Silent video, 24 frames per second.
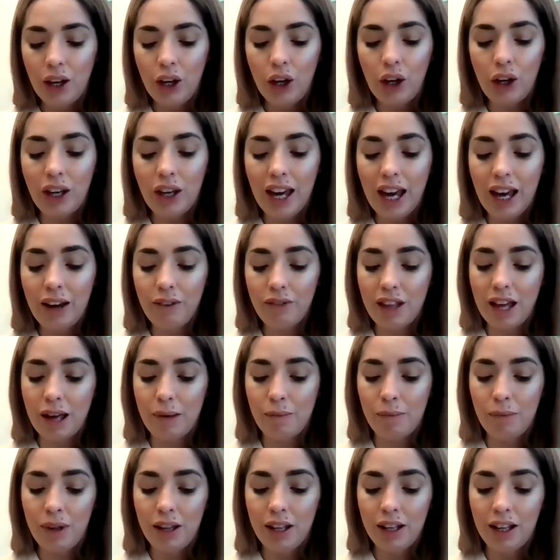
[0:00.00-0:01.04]
He gave
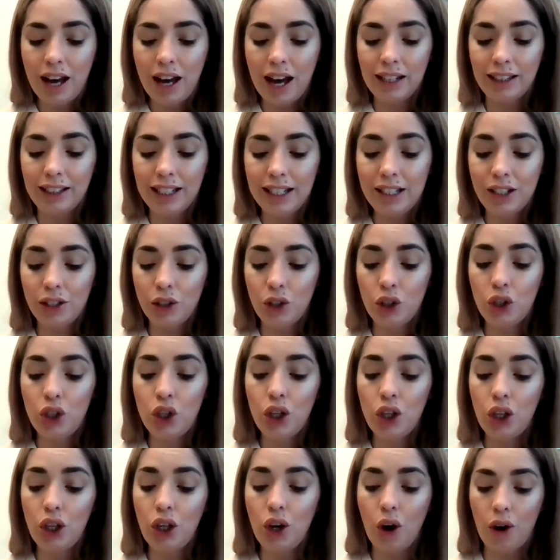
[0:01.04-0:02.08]
them a little
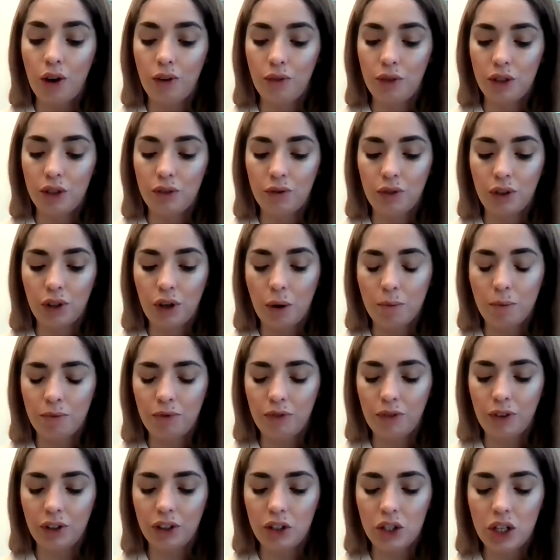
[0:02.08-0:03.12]
too often for
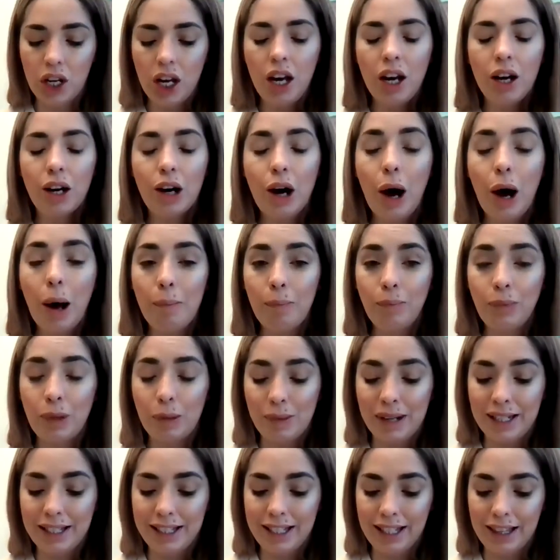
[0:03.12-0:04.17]
comfort,
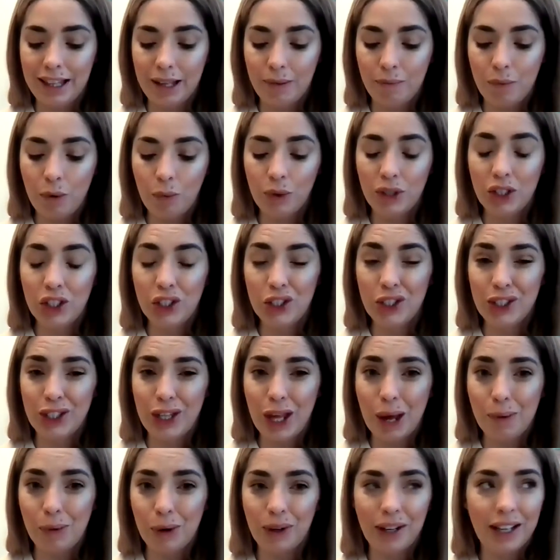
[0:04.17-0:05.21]
complimenting them with
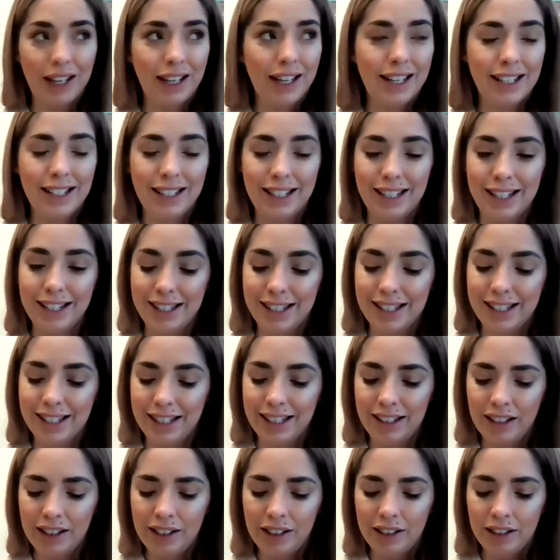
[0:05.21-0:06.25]
slobbering kisses.
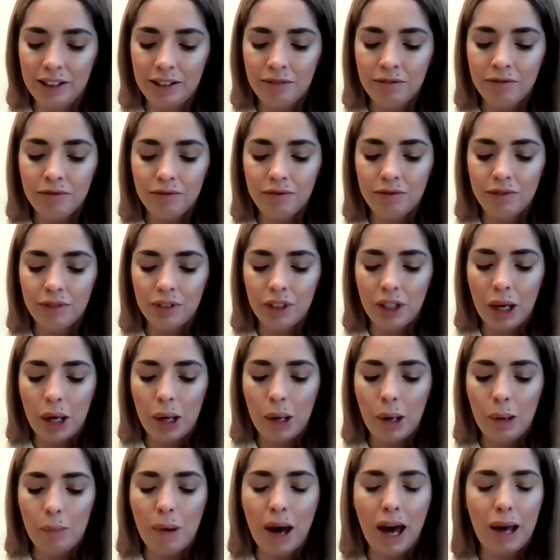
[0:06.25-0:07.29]

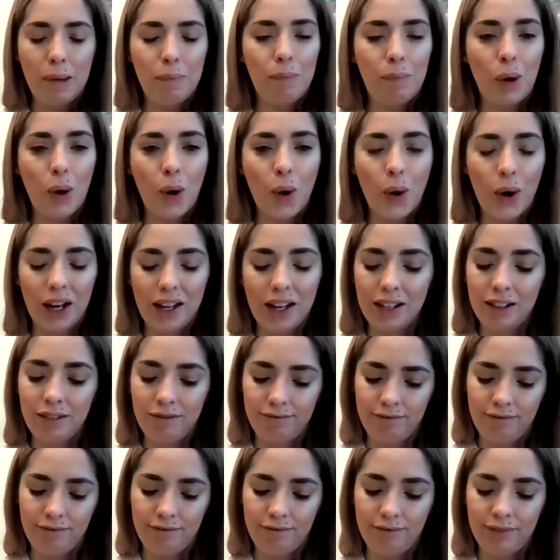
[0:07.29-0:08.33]
"My boy,"
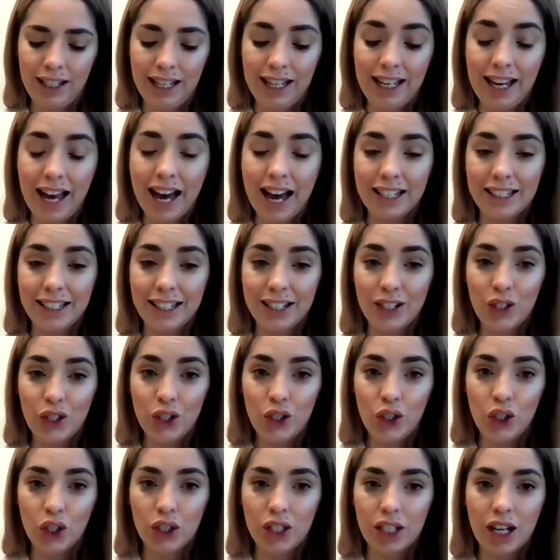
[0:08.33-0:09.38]
he added
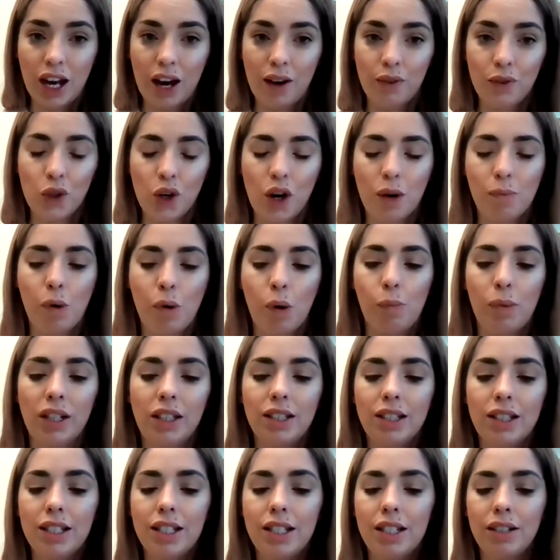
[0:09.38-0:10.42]
just after a
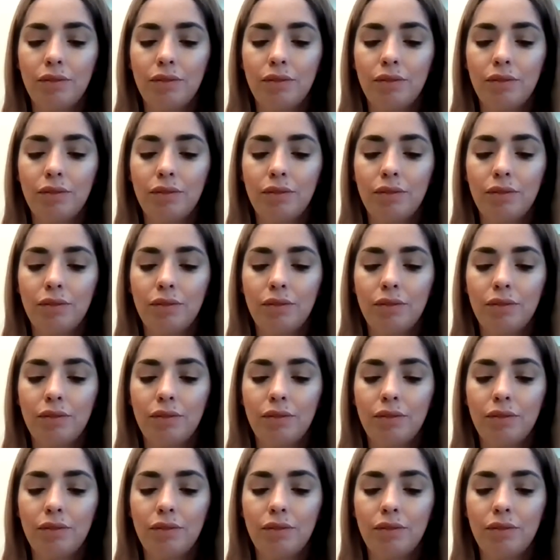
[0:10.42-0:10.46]
moment.